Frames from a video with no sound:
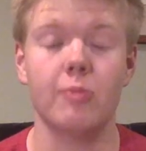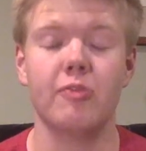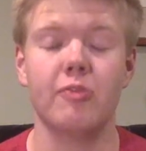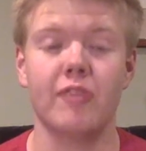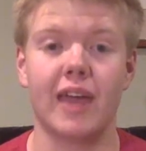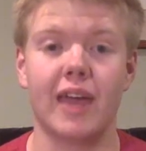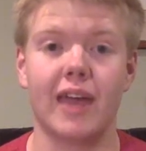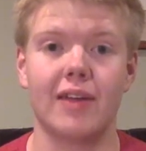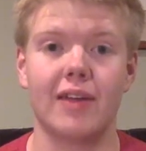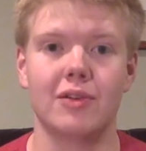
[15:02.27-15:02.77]

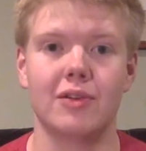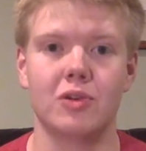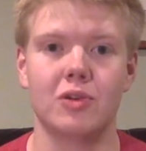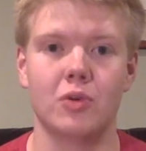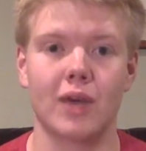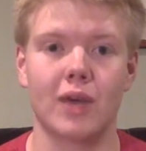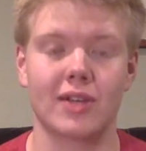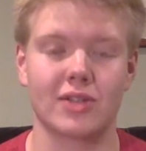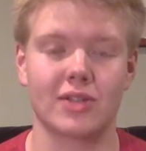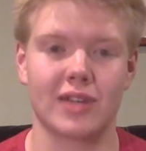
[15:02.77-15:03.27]
fan who
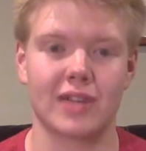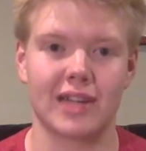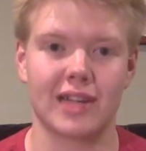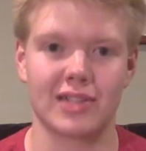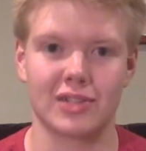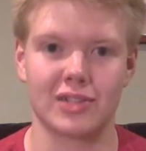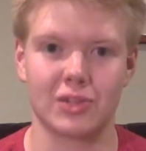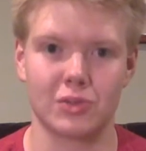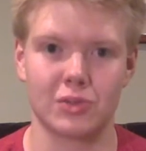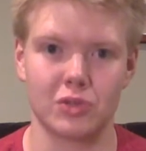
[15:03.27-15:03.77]
actually has
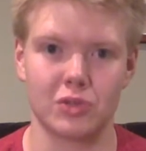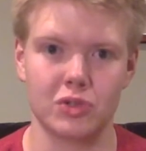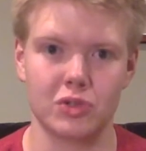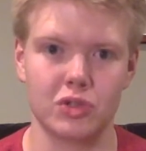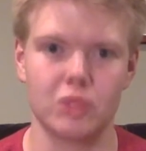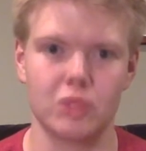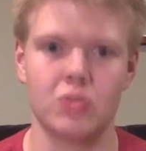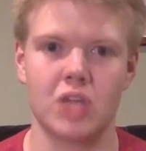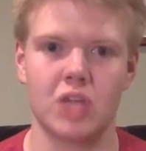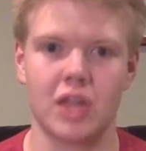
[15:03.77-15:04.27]
his own
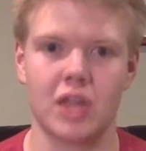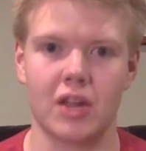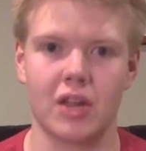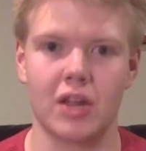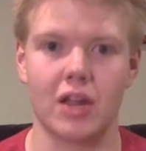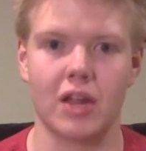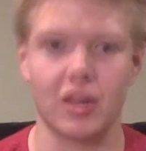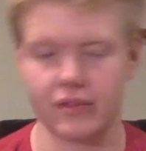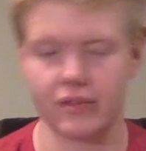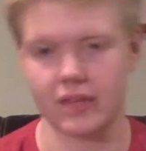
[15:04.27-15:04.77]
YouTube channel.
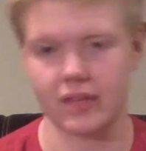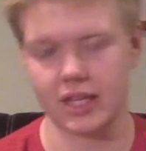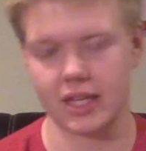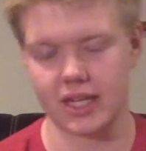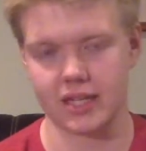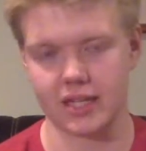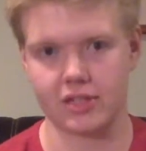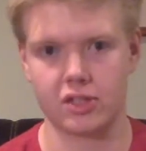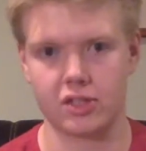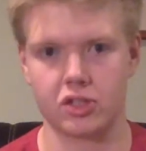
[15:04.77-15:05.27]
I'll leave a link
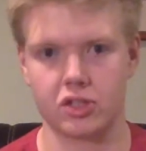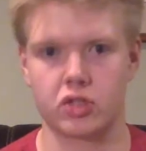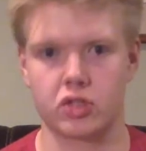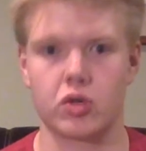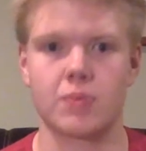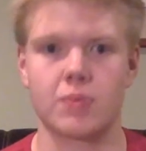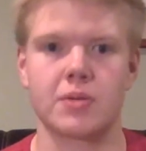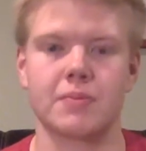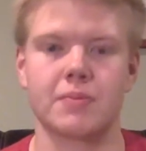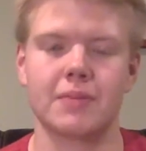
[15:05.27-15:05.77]
in the
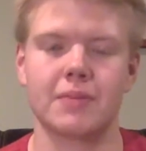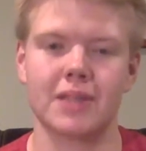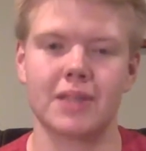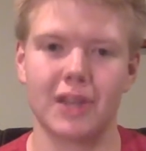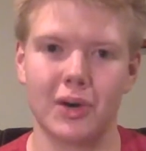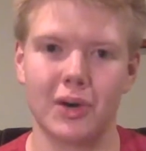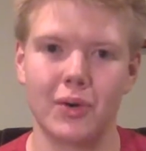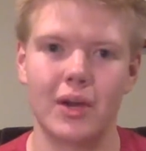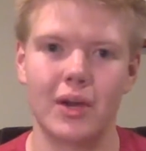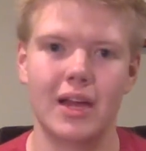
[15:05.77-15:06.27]
description
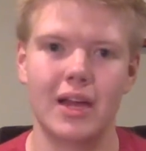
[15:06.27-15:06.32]
below.